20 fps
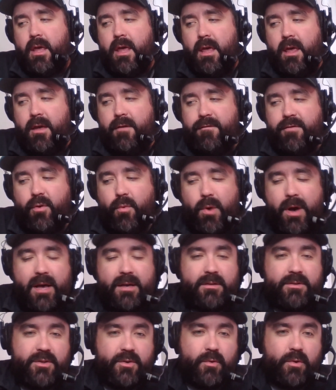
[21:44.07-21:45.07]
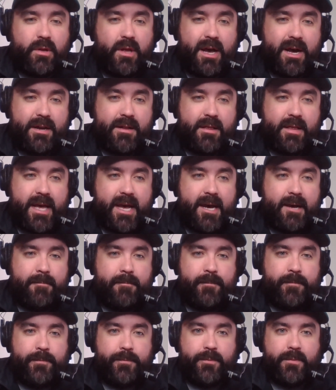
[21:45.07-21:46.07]
If the Wild do a lot of that,
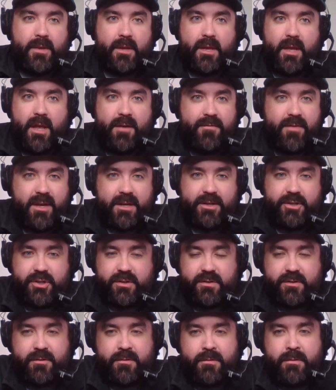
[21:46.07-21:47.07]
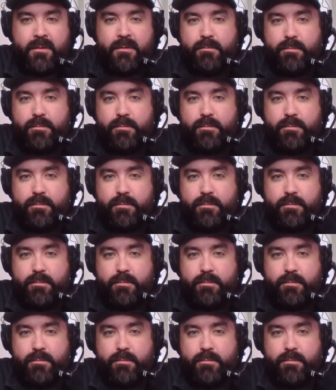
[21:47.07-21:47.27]
if they just